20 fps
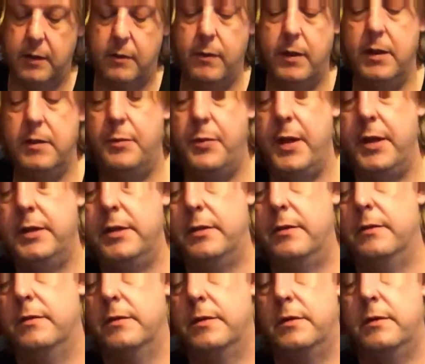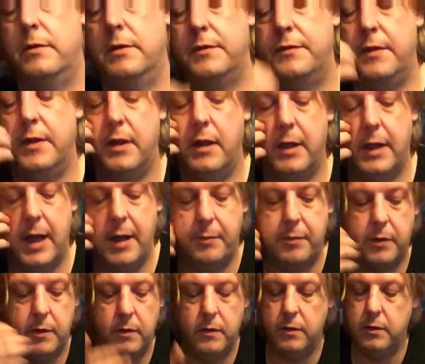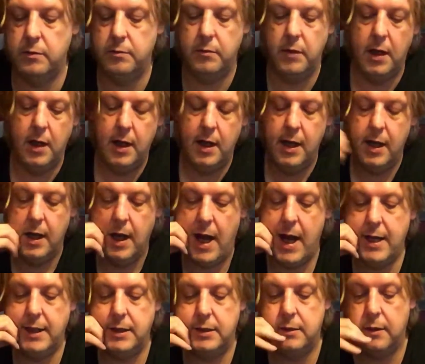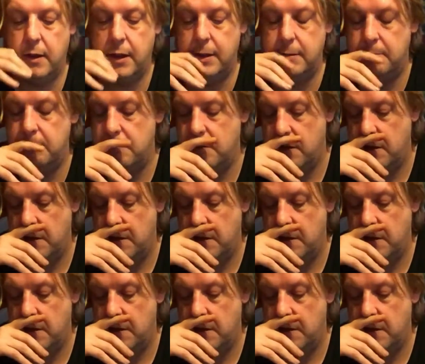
Queen of Pentacles, Taurus, Virgo, Capricorn, any sign.